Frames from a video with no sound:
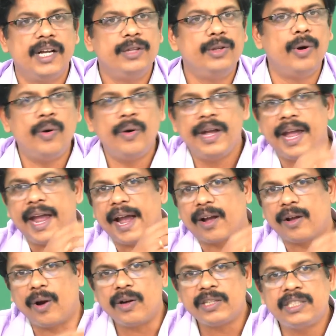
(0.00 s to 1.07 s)
though
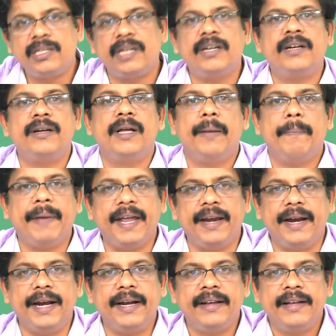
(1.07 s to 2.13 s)
across the
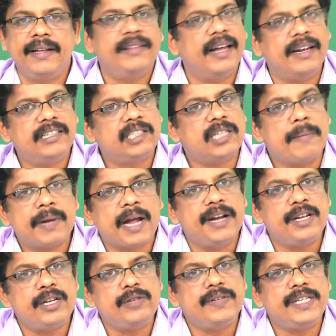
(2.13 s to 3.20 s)
period there is some
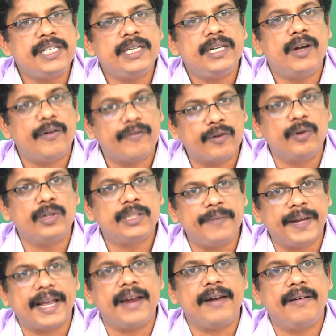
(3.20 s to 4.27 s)
continuity, of course
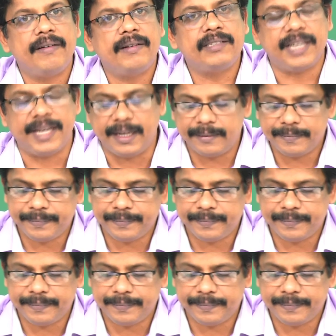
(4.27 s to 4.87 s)
we can see.